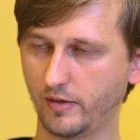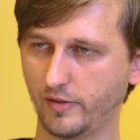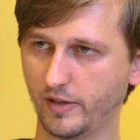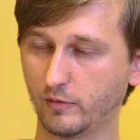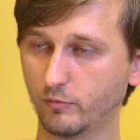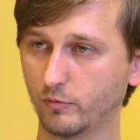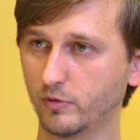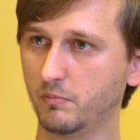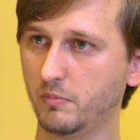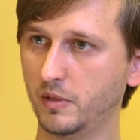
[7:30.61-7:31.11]

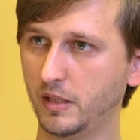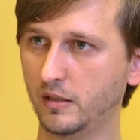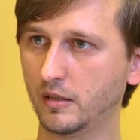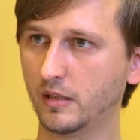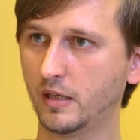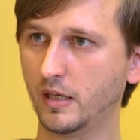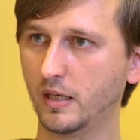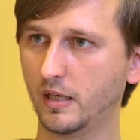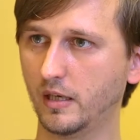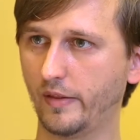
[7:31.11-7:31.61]
that would
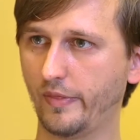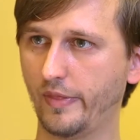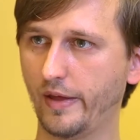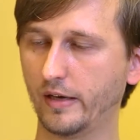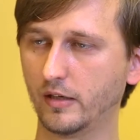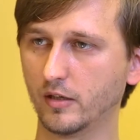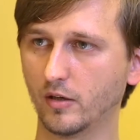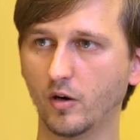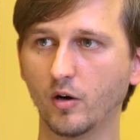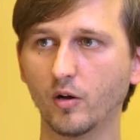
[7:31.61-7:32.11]
mean
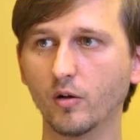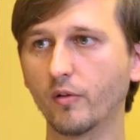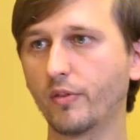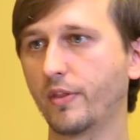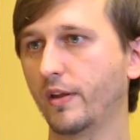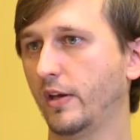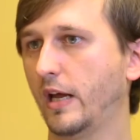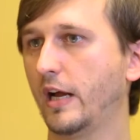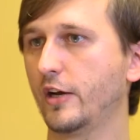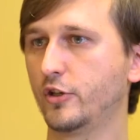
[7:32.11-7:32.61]
that
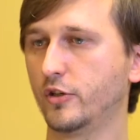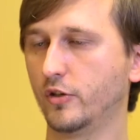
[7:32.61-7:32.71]
all the